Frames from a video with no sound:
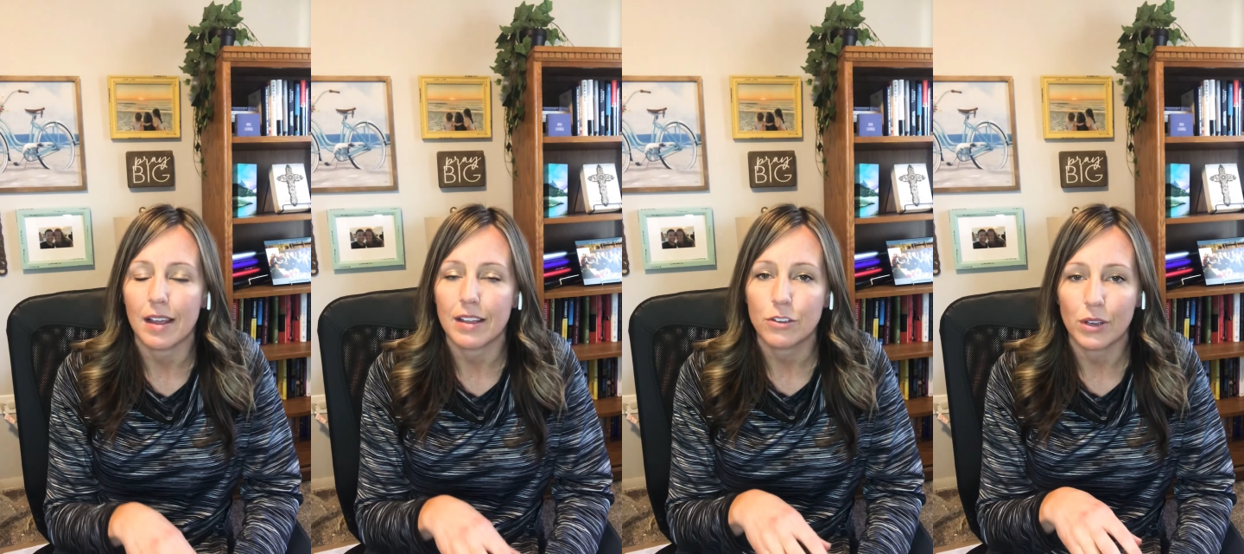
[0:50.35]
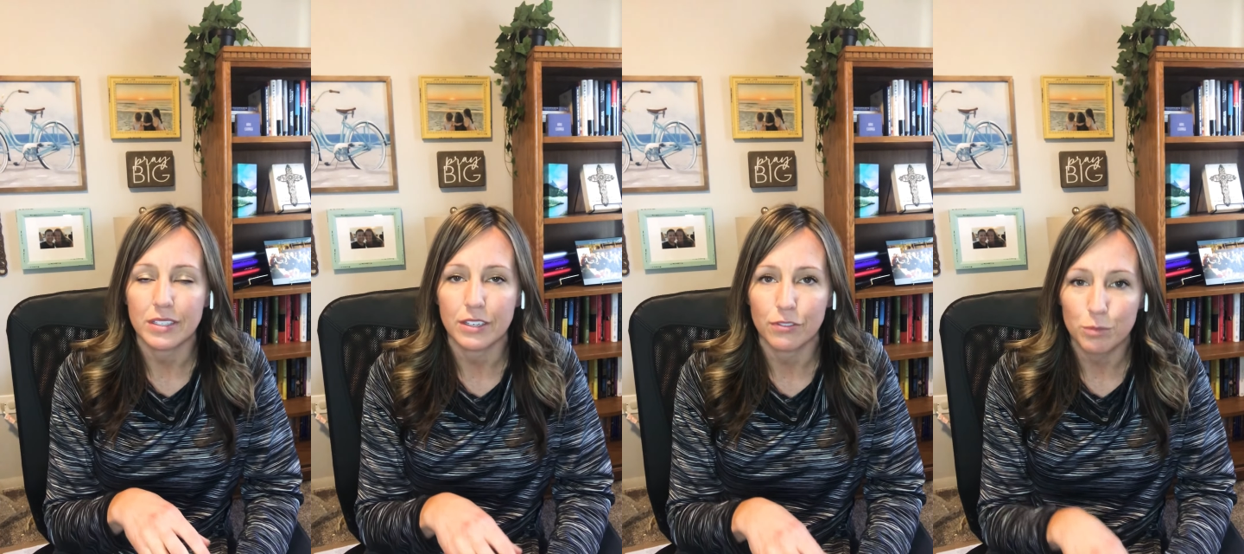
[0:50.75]
you got to
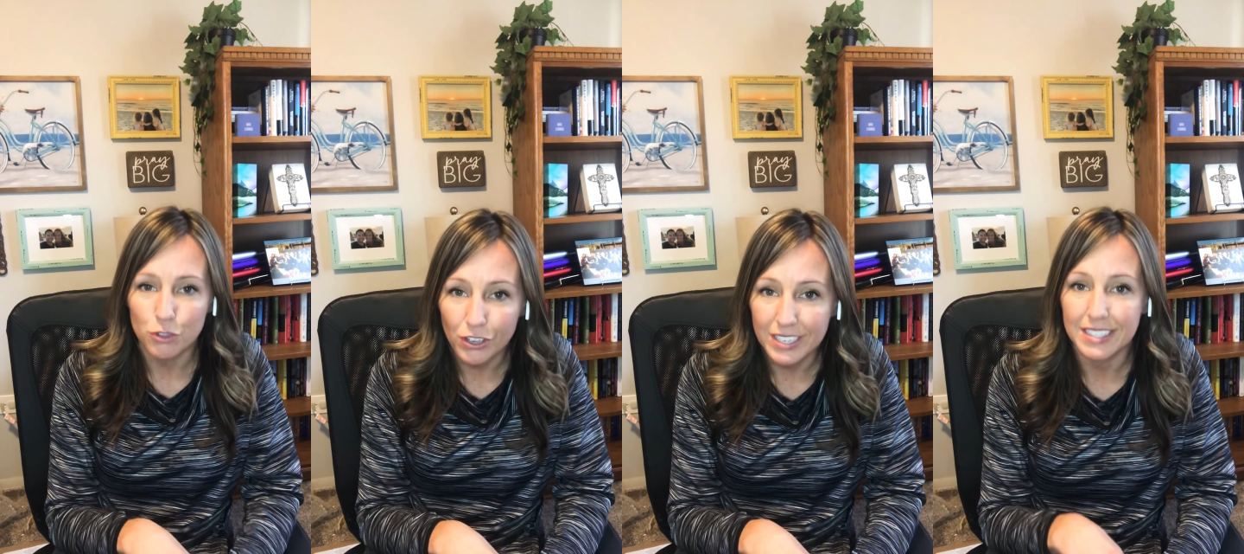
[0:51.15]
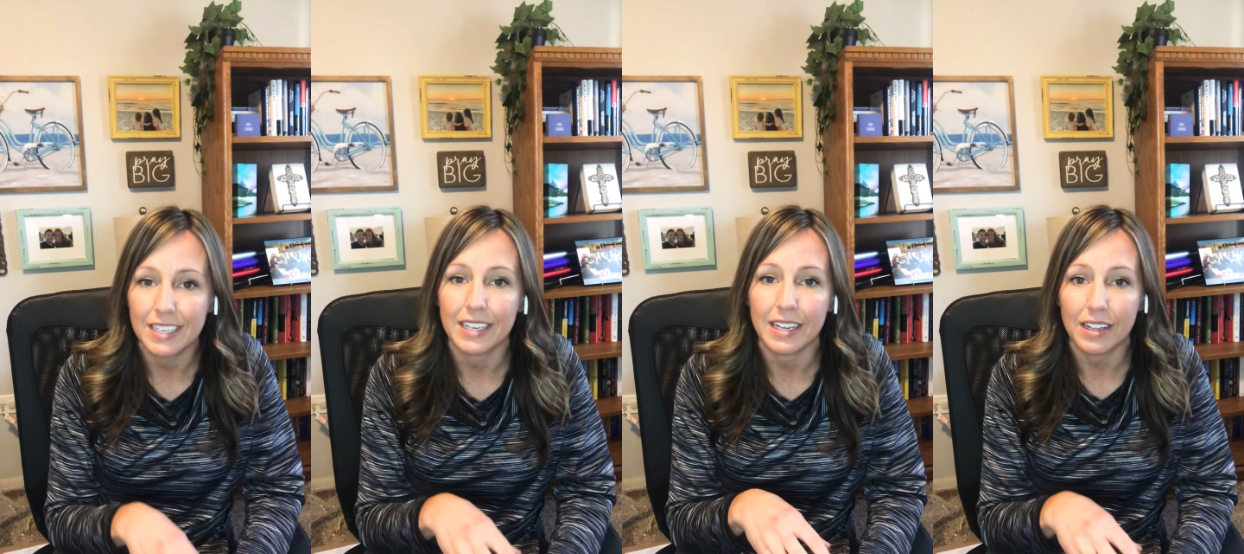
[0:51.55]
hear from Tracy
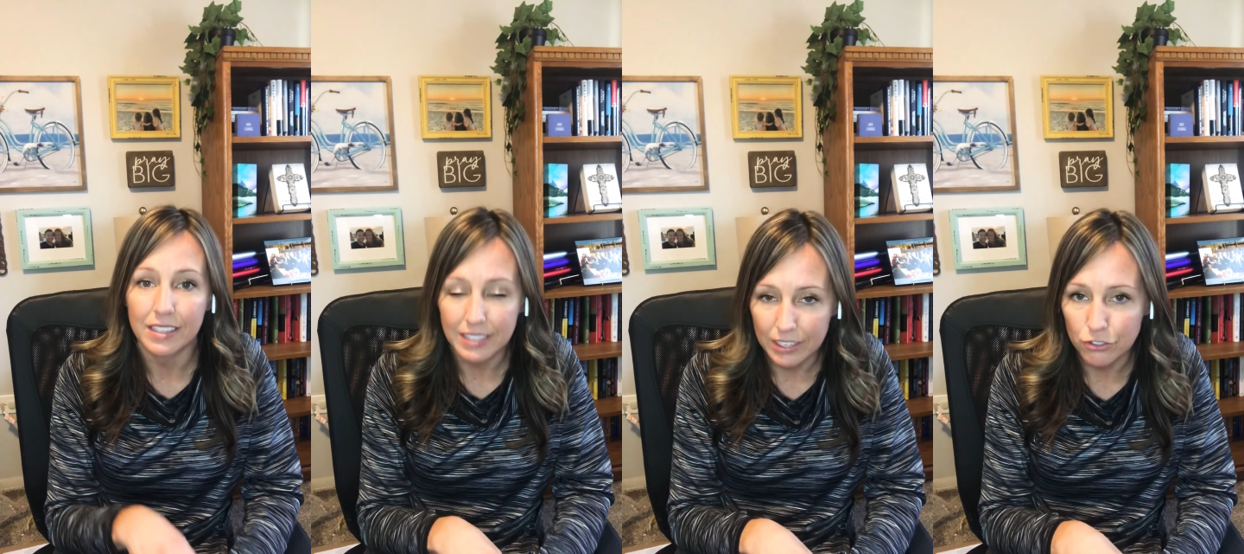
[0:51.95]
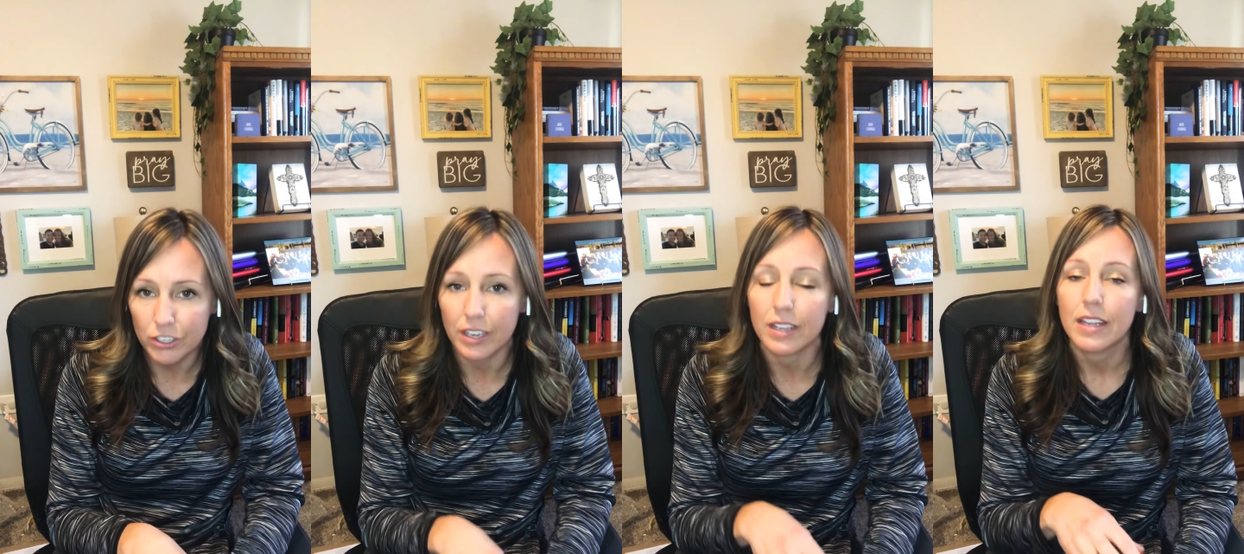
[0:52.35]
and
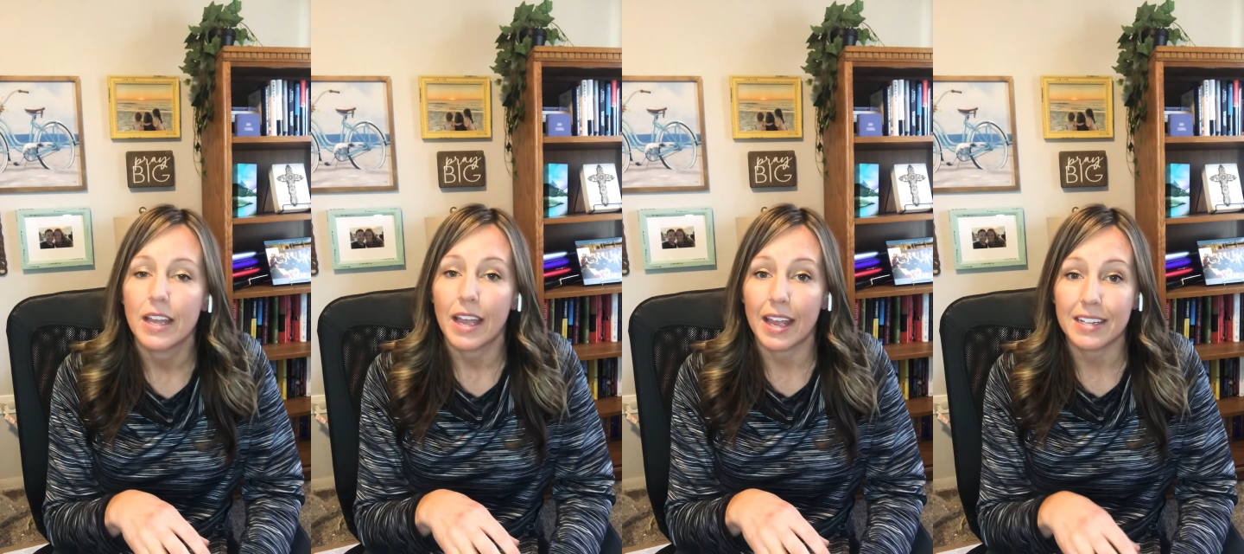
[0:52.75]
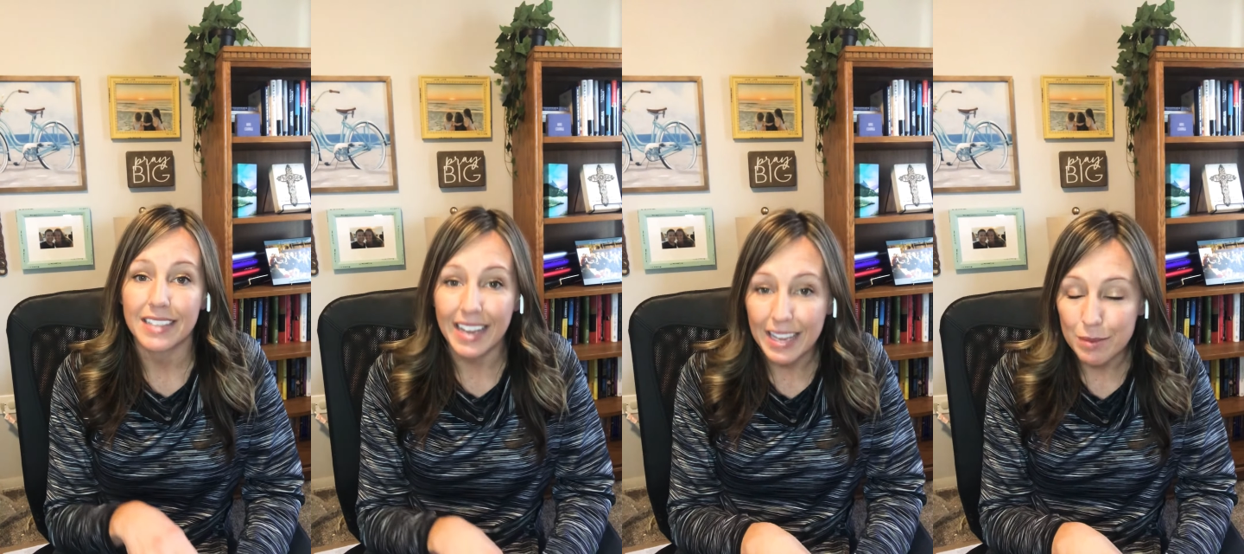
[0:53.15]
Alexandria and
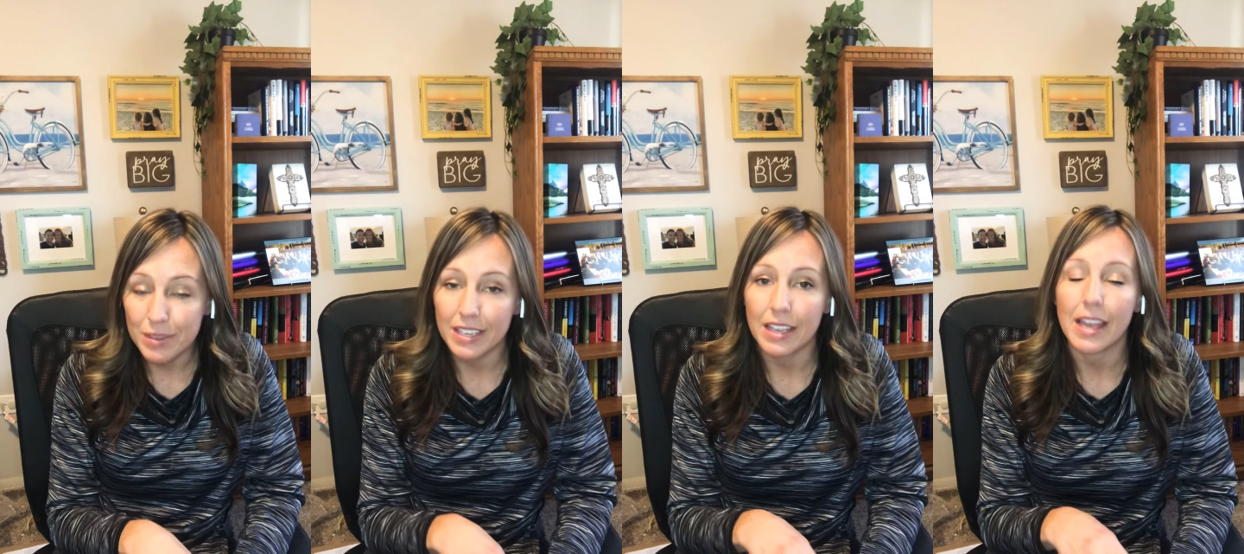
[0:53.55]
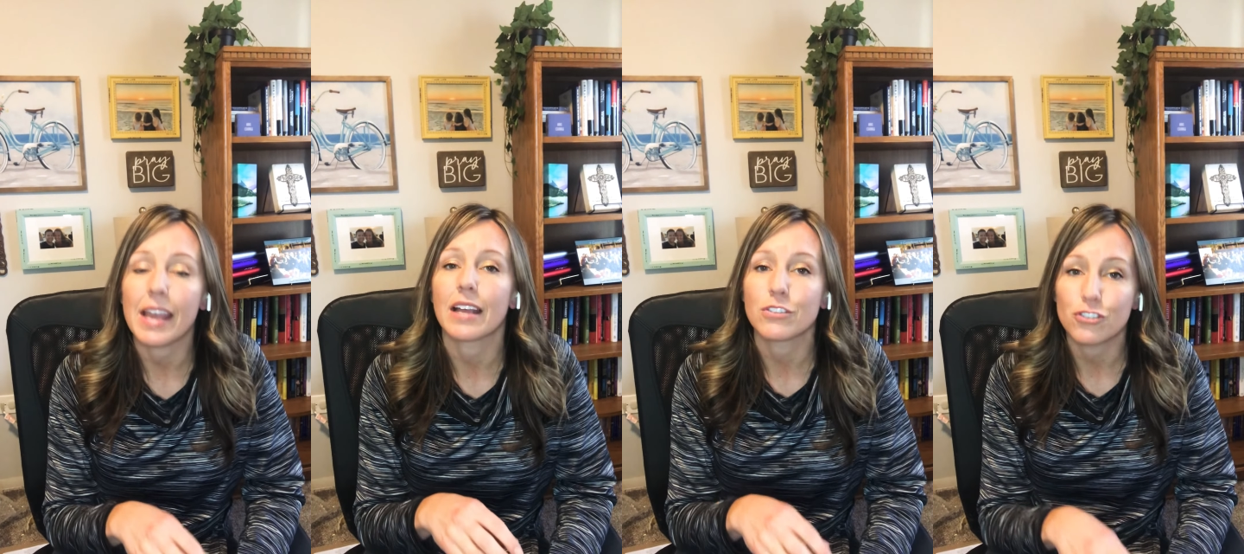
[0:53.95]
Amy
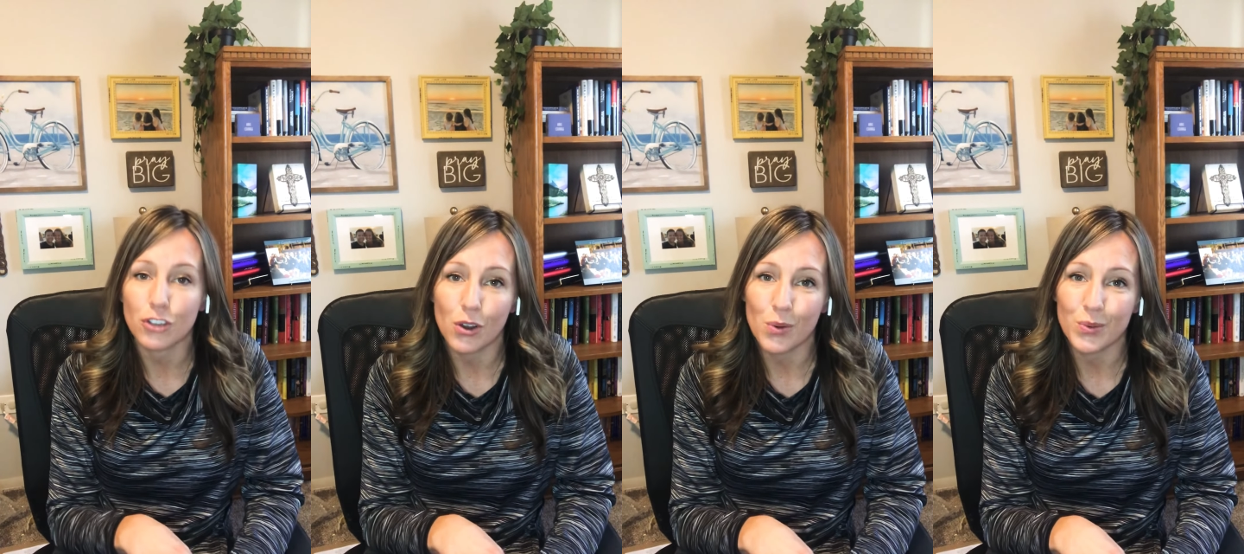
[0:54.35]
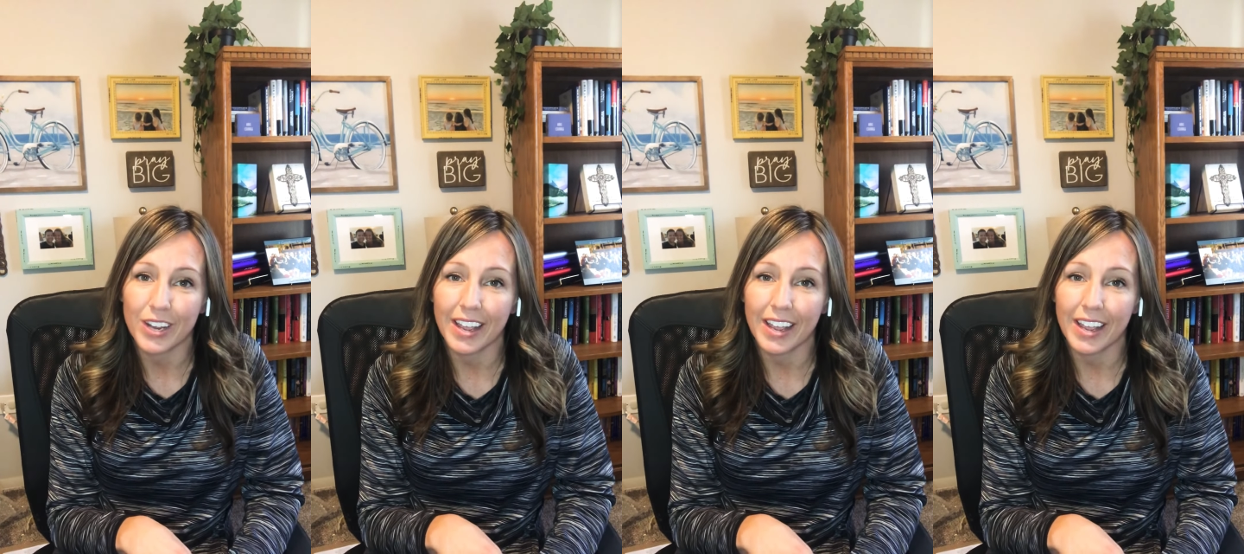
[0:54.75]
and Joan,